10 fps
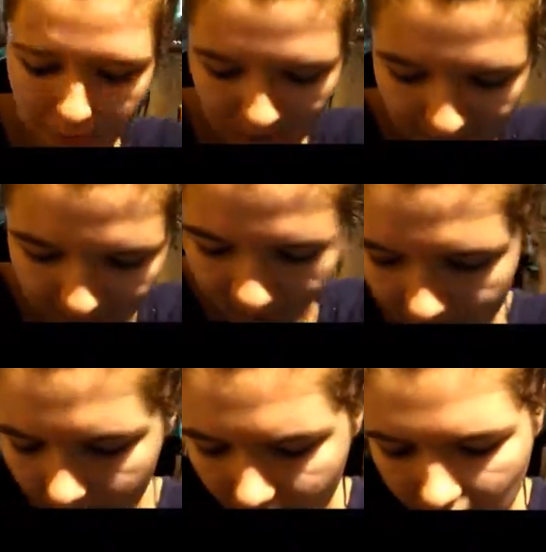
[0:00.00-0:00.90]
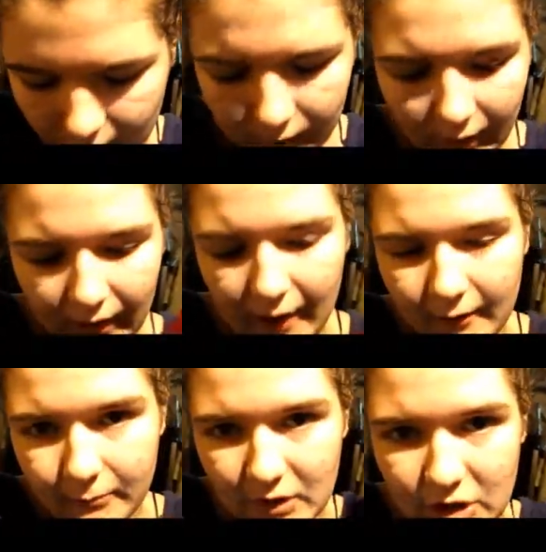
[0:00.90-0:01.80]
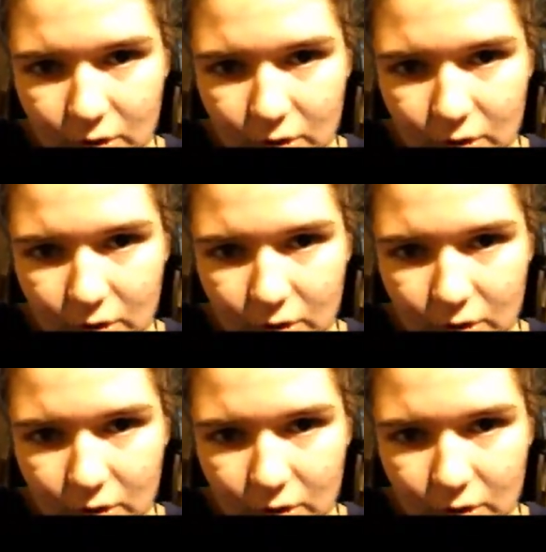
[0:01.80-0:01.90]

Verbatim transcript: big and I have been